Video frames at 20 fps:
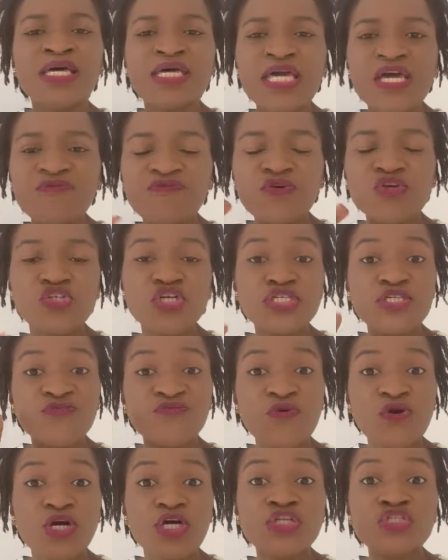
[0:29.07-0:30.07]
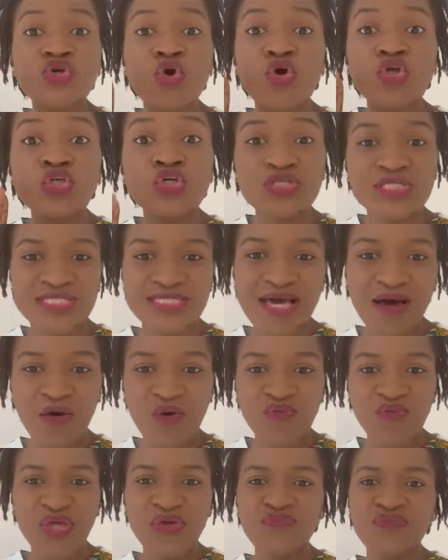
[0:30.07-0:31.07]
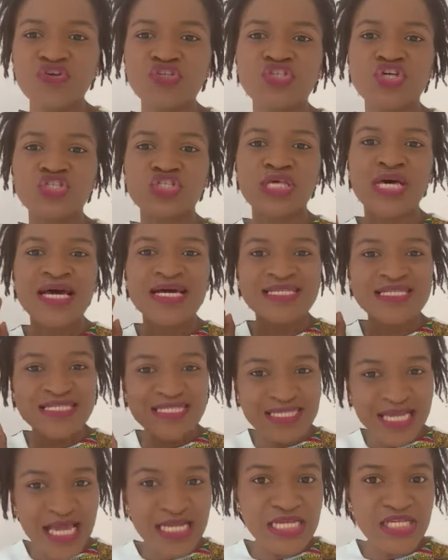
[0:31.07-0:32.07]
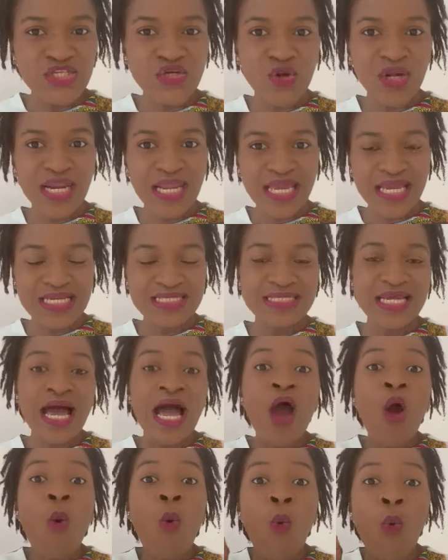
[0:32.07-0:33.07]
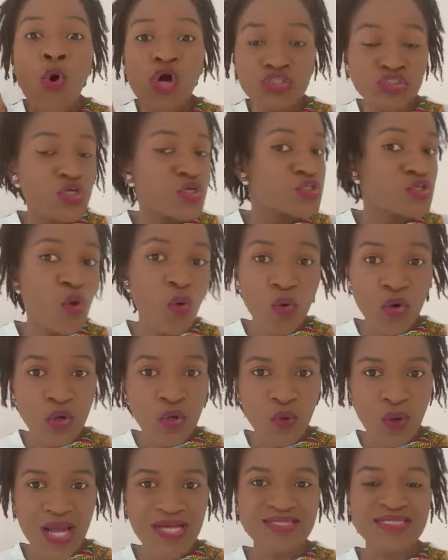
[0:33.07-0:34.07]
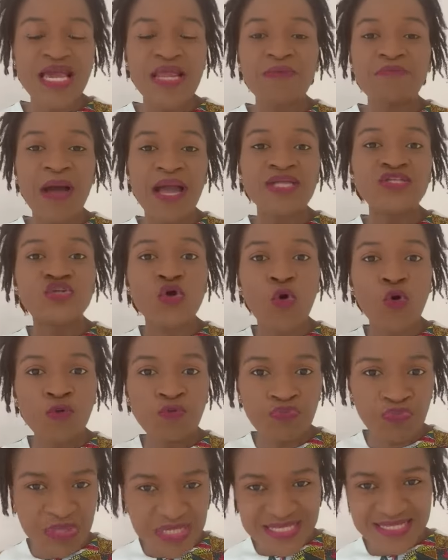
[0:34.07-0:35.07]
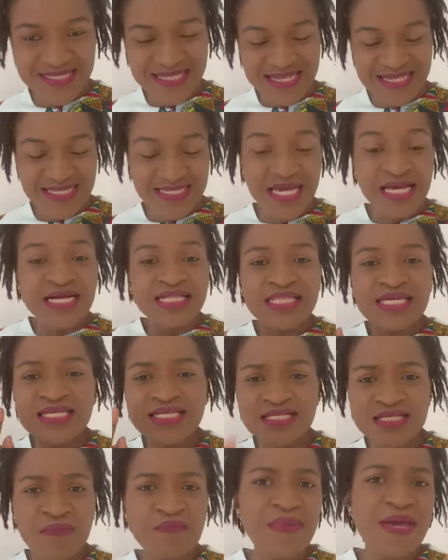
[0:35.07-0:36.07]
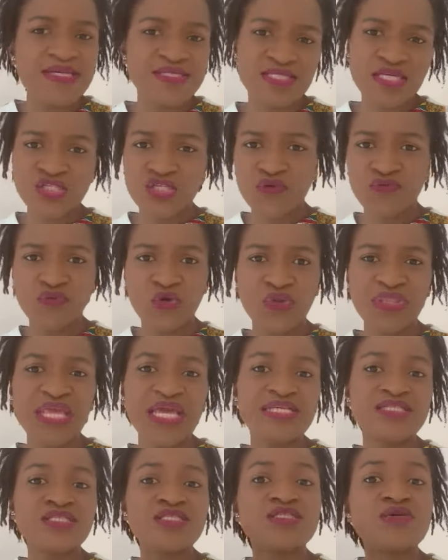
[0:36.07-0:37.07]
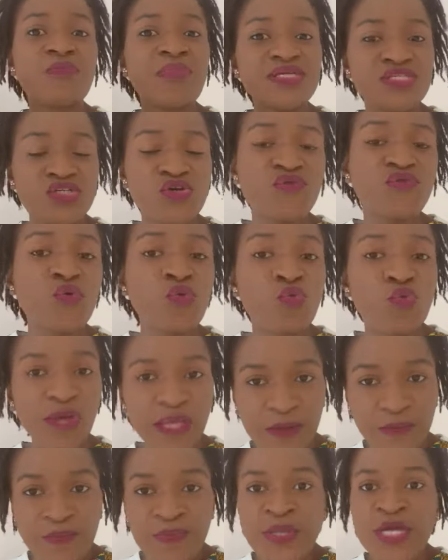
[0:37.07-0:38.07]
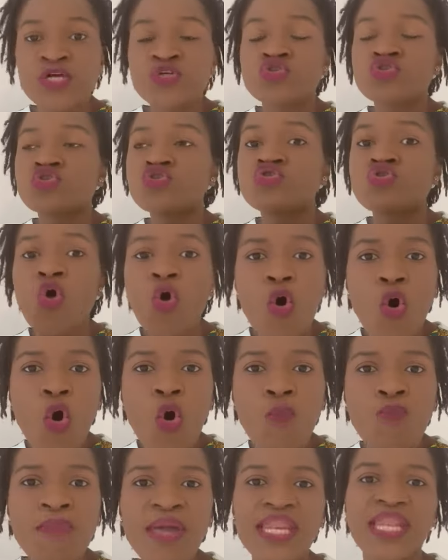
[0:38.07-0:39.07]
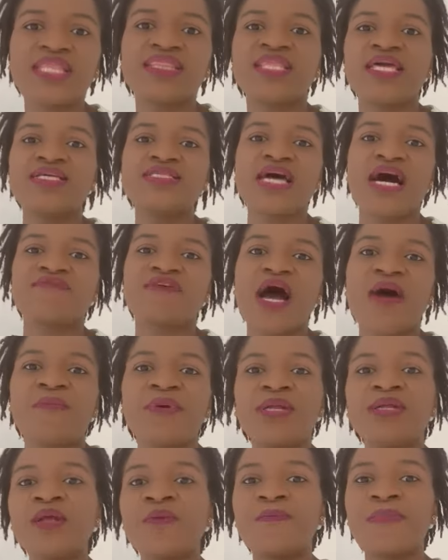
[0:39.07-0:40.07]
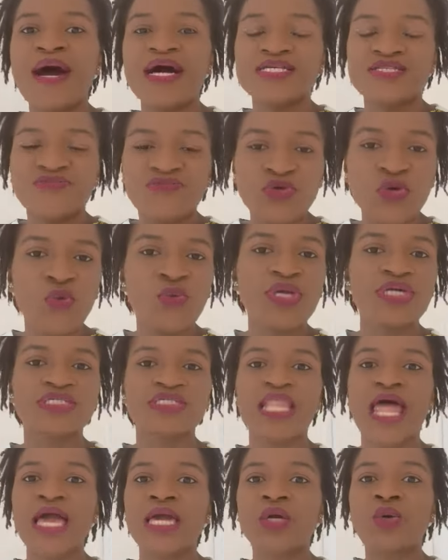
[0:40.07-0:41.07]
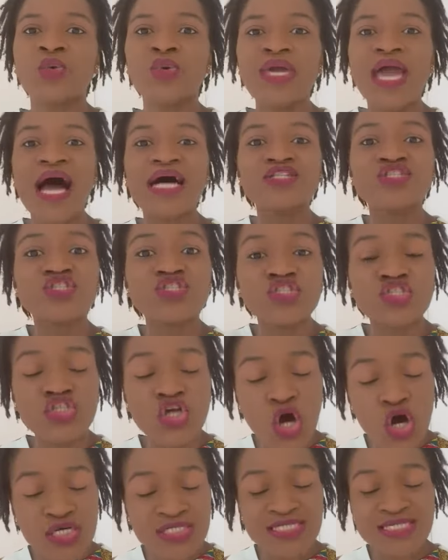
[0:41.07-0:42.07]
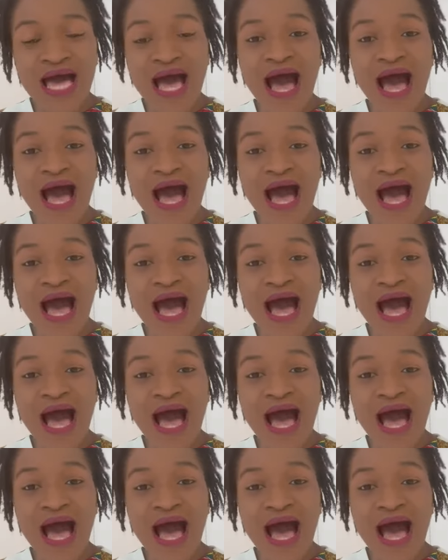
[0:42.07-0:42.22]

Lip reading: if you just focus on yourself, if you just stayed in your lane, watered your own grass, and mind your own business? This is the message of the day, this is the message of the week. So many things have happened in the past few weeks, like we are just